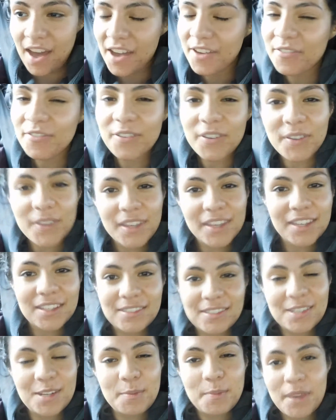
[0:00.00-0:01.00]
i feel
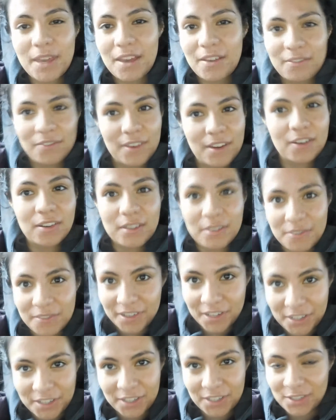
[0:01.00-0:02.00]
like it's going to be a very
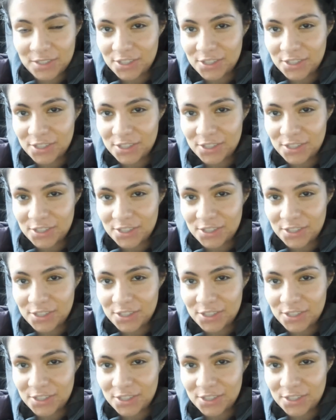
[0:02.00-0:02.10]
very